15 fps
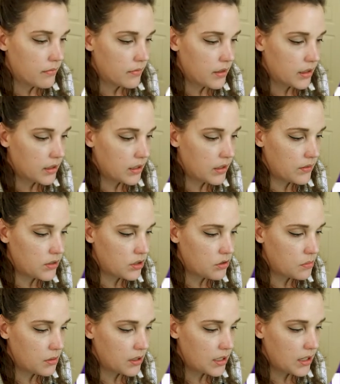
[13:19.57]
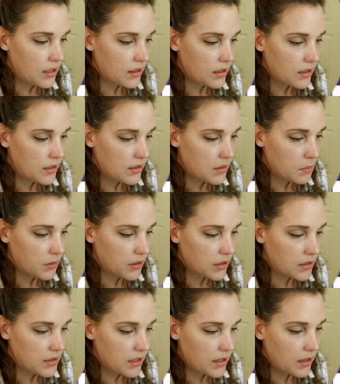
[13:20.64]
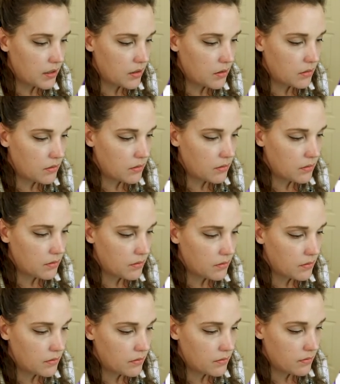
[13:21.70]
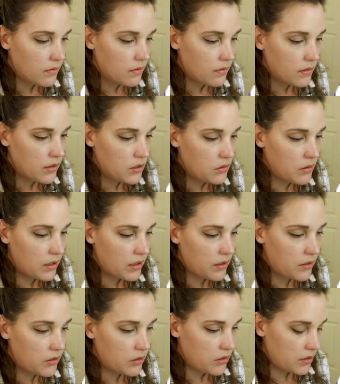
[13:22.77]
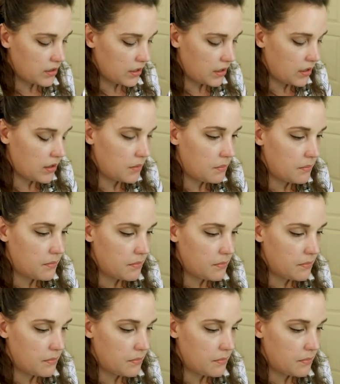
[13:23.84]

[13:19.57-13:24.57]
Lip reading: I can even duplicate this, bring it down, do that a third time.